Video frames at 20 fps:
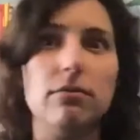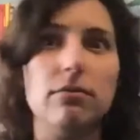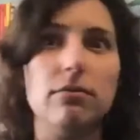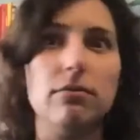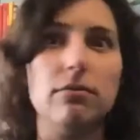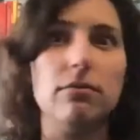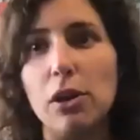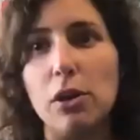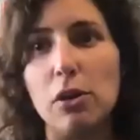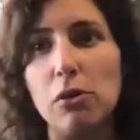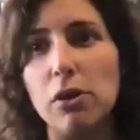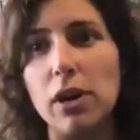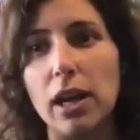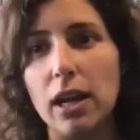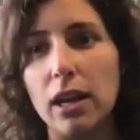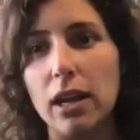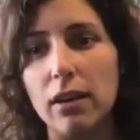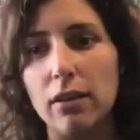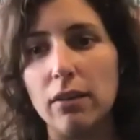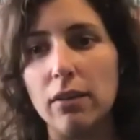you know?
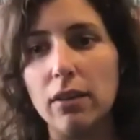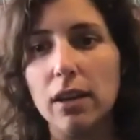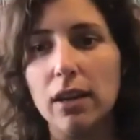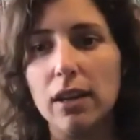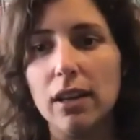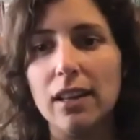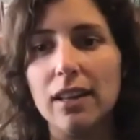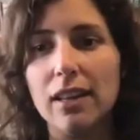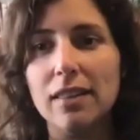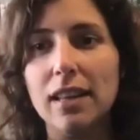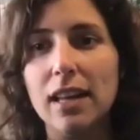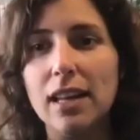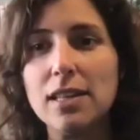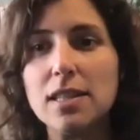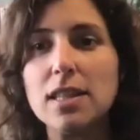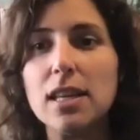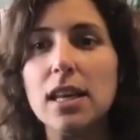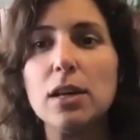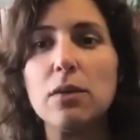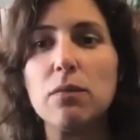And
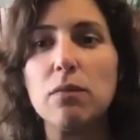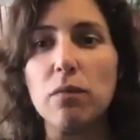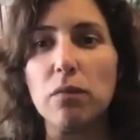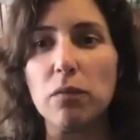that's like,